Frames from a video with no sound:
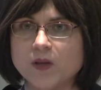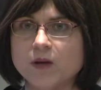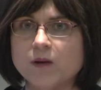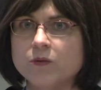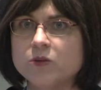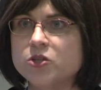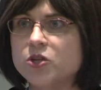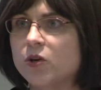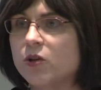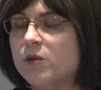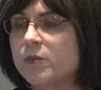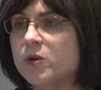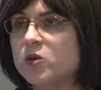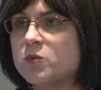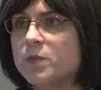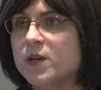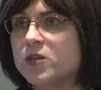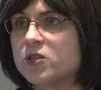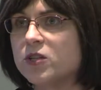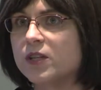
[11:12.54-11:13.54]
We show them our
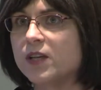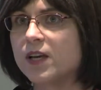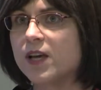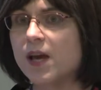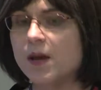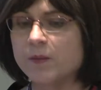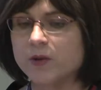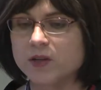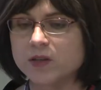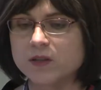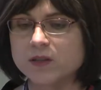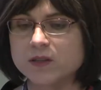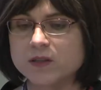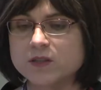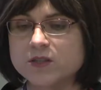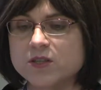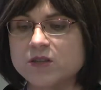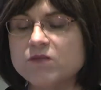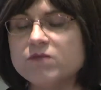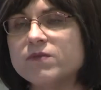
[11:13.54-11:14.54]
specialty
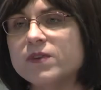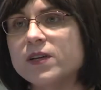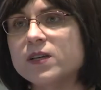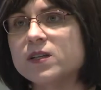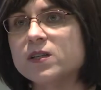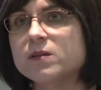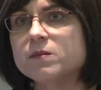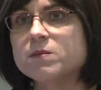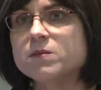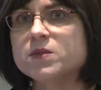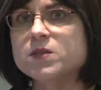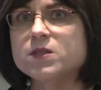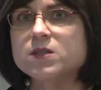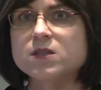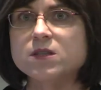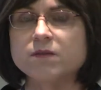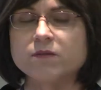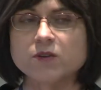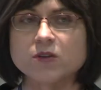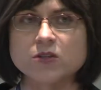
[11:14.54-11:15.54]
chemicals and films,
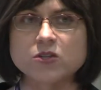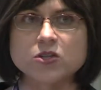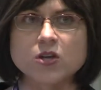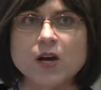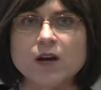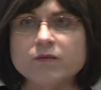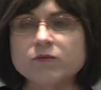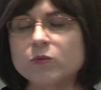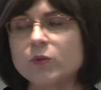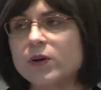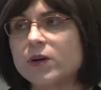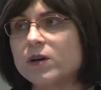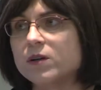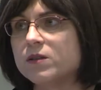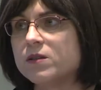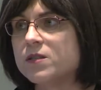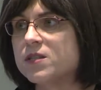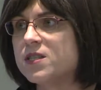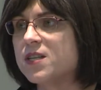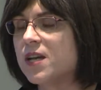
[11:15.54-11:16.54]
different software
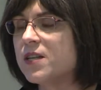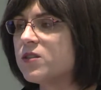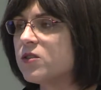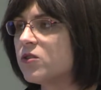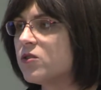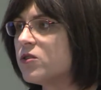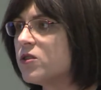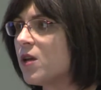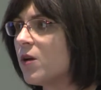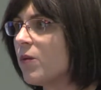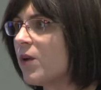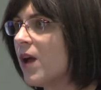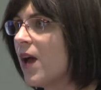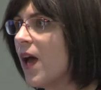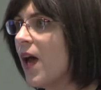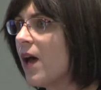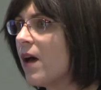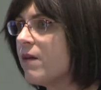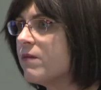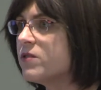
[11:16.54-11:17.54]
and sensors that we
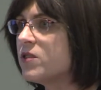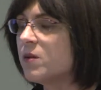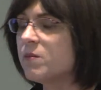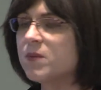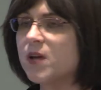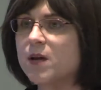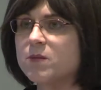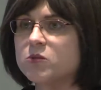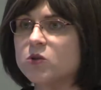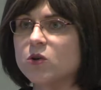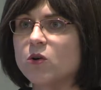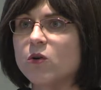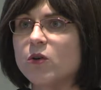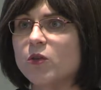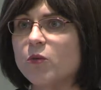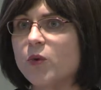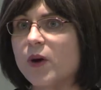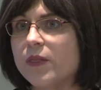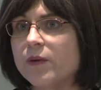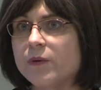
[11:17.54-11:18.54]
have. Sometimes we'll go in
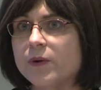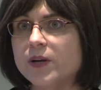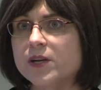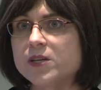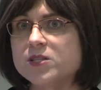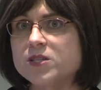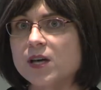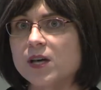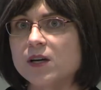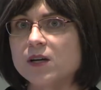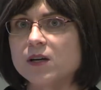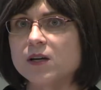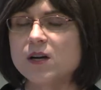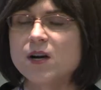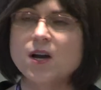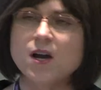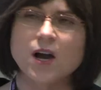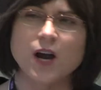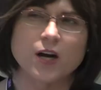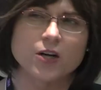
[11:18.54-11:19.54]
the weathering center.
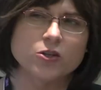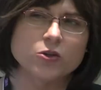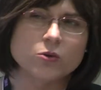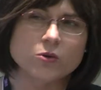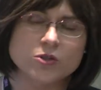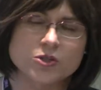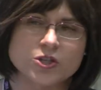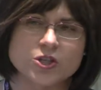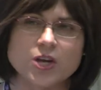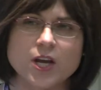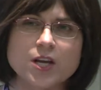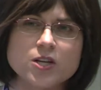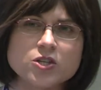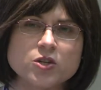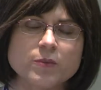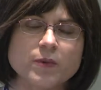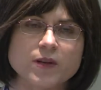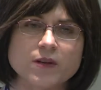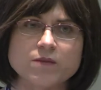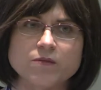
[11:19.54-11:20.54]
Our tours change a
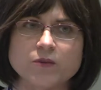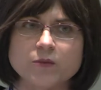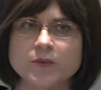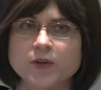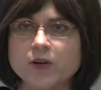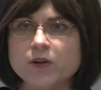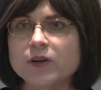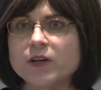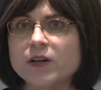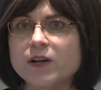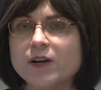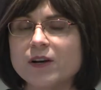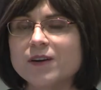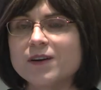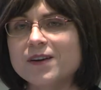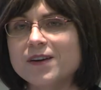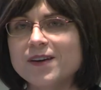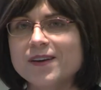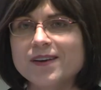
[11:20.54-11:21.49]
bit from year to year.